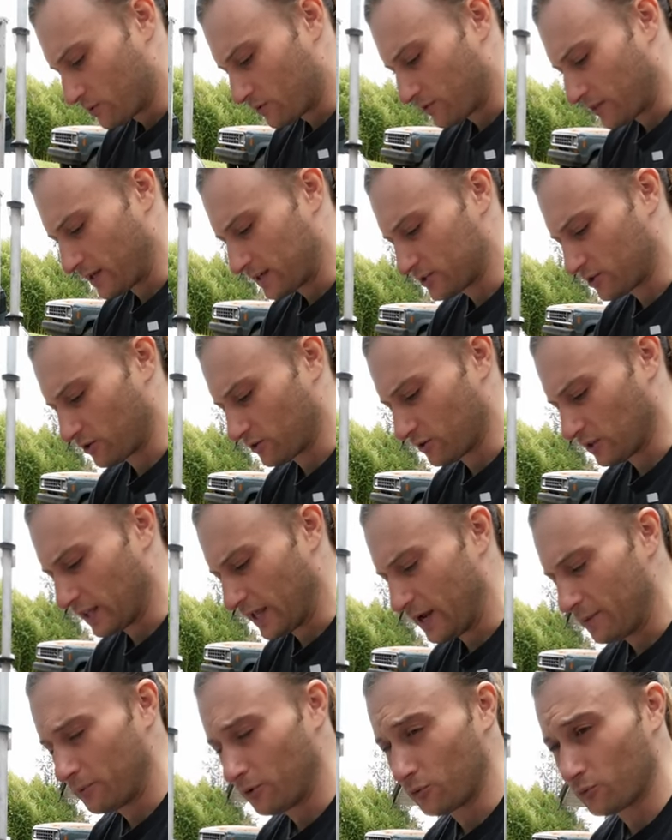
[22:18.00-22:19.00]
Things aren't
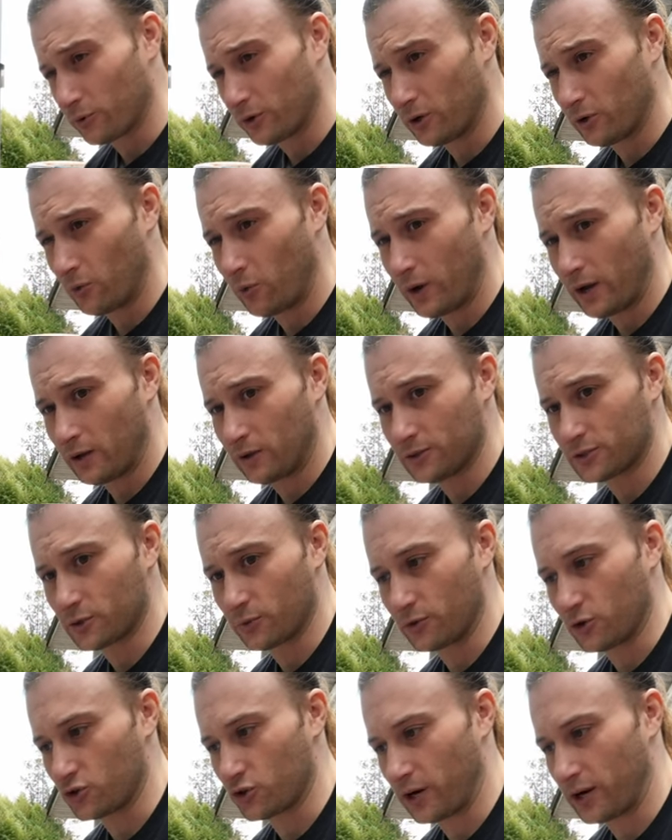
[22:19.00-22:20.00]
labeled real well, so
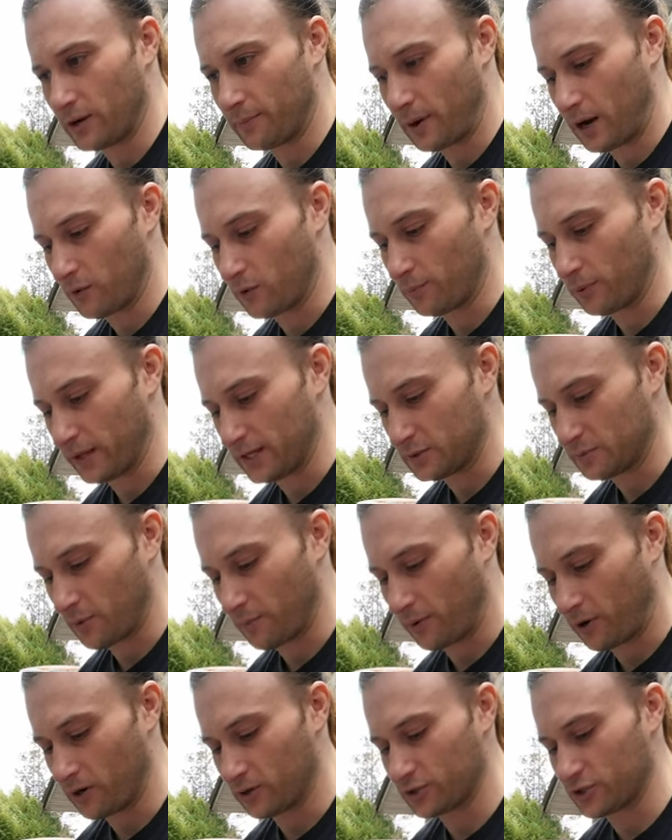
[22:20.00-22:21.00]
when you're trying to buy replacement
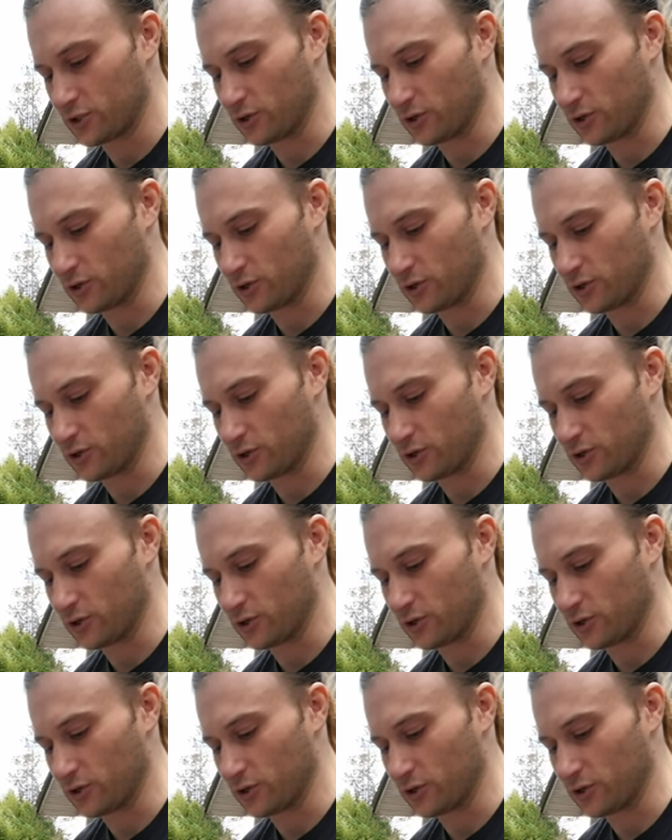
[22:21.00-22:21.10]
parts,